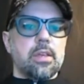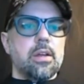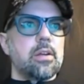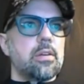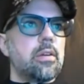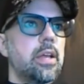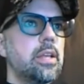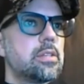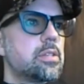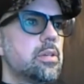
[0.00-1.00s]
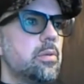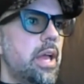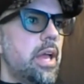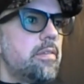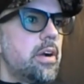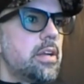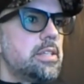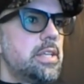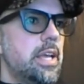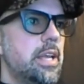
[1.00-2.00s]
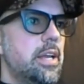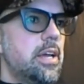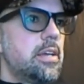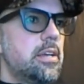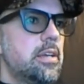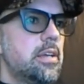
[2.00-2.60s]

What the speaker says: All right, so we have our data.